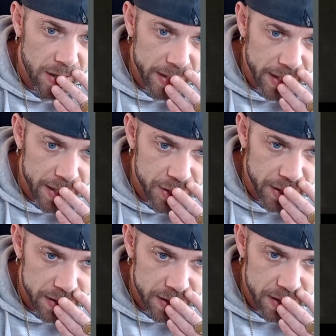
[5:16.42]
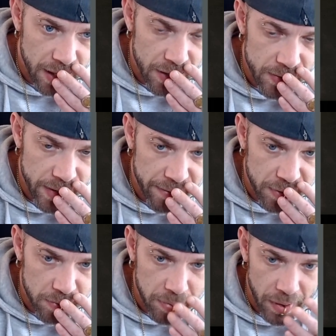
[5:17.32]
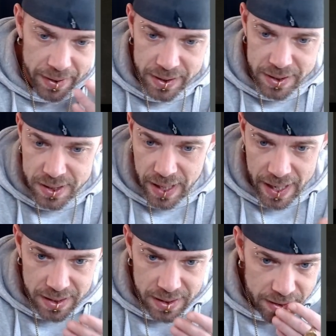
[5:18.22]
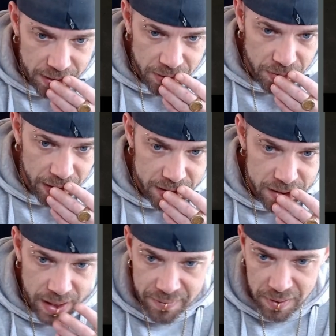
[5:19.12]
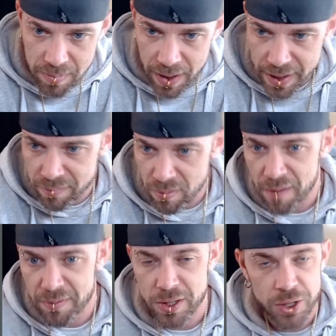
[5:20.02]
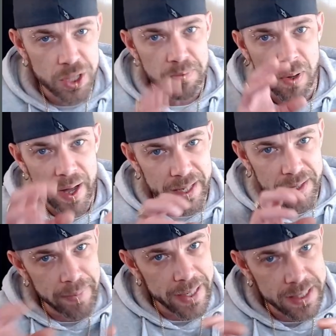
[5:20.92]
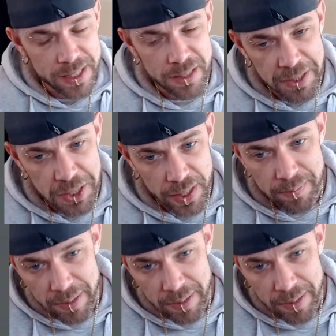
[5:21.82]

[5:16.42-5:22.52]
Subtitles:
get you. So if you're buying this set, you are saving money rather than just buying the bits individually.